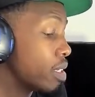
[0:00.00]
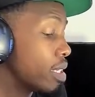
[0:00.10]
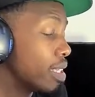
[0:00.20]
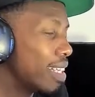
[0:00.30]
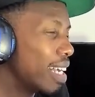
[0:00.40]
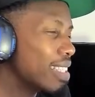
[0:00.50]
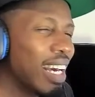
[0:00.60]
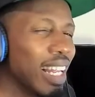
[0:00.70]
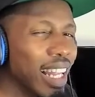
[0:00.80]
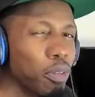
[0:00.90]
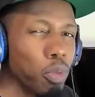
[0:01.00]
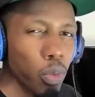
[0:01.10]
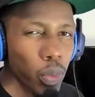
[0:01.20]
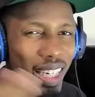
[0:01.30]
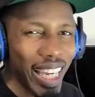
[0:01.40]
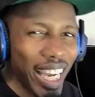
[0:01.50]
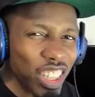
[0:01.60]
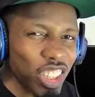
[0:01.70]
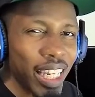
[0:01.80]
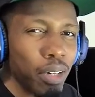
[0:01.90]
that's kind of like where we're
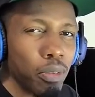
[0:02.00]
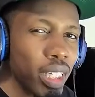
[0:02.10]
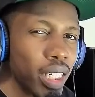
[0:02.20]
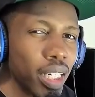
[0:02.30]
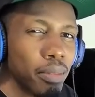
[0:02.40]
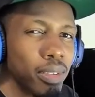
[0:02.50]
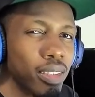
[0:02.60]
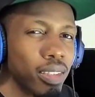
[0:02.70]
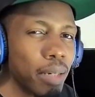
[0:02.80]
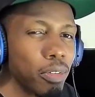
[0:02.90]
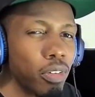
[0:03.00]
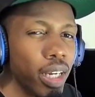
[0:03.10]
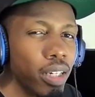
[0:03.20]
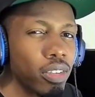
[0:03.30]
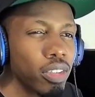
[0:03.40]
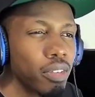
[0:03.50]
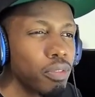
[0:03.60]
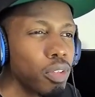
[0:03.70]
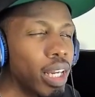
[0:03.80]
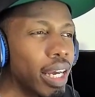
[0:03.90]
gauging at when it comes to top creators. If
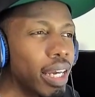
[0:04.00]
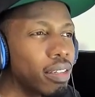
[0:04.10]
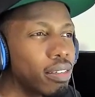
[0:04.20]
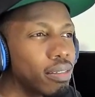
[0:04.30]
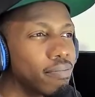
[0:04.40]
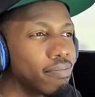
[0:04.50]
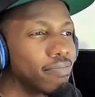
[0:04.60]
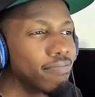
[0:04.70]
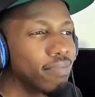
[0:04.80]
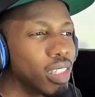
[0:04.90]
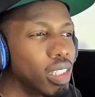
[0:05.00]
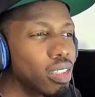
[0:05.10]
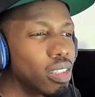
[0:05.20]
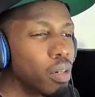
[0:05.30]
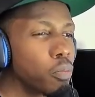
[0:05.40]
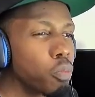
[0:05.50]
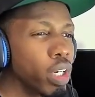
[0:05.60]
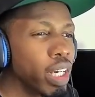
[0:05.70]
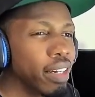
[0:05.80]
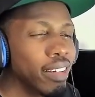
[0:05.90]
you're like
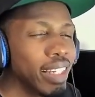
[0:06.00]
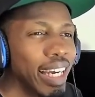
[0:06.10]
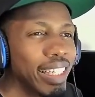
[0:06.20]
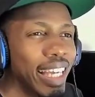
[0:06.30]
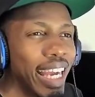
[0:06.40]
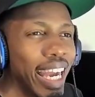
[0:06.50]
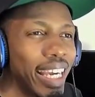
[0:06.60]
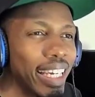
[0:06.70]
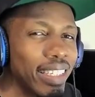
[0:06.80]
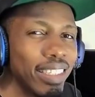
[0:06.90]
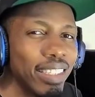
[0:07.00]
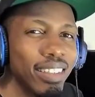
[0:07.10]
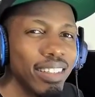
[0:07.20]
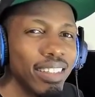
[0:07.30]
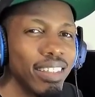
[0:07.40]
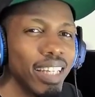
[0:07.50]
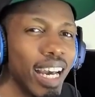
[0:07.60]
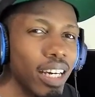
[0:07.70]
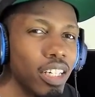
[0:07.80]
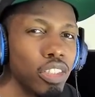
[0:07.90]
somewhere in like the
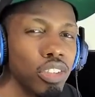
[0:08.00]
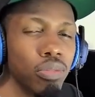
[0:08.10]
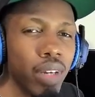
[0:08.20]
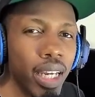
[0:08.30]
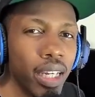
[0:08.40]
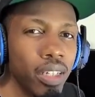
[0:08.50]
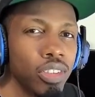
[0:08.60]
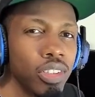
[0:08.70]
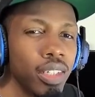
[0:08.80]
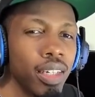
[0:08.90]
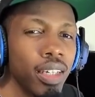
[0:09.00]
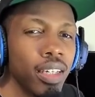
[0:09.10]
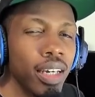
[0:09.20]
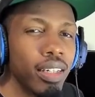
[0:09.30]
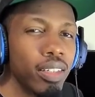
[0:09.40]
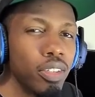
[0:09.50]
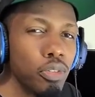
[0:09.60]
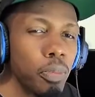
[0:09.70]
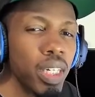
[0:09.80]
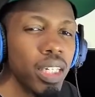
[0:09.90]
900 range, you
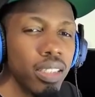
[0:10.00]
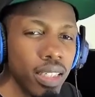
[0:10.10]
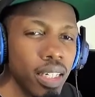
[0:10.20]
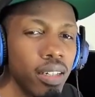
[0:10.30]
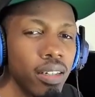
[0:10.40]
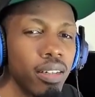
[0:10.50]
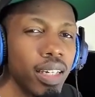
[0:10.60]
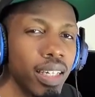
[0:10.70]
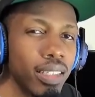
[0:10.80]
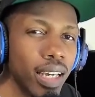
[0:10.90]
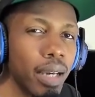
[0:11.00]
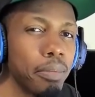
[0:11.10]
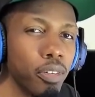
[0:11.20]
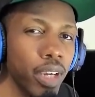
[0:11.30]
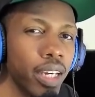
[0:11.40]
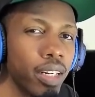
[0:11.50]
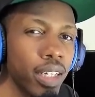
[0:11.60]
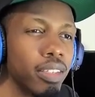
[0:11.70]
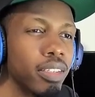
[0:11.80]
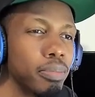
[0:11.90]
would be considered a top creator
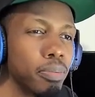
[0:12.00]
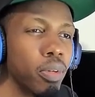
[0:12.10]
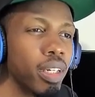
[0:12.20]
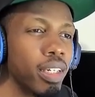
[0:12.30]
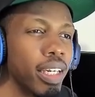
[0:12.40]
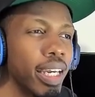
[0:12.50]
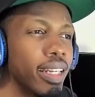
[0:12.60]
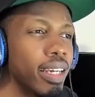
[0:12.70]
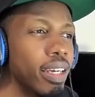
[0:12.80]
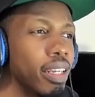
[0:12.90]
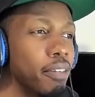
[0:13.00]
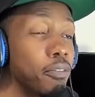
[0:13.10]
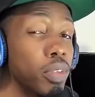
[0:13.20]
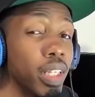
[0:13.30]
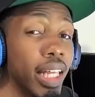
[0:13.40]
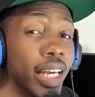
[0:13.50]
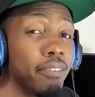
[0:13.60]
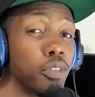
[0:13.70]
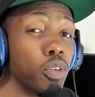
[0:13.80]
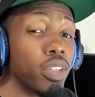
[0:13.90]
at this point. And then if
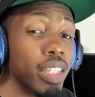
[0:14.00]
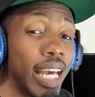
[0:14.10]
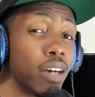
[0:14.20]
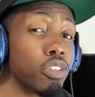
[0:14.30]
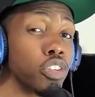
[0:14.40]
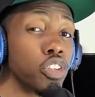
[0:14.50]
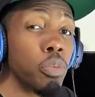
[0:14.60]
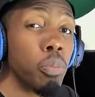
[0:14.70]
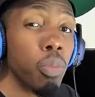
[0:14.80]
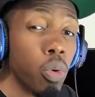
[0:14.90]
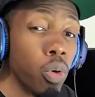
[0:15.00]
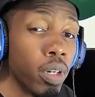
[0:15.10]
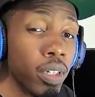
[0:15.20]
you're 1,000 or more,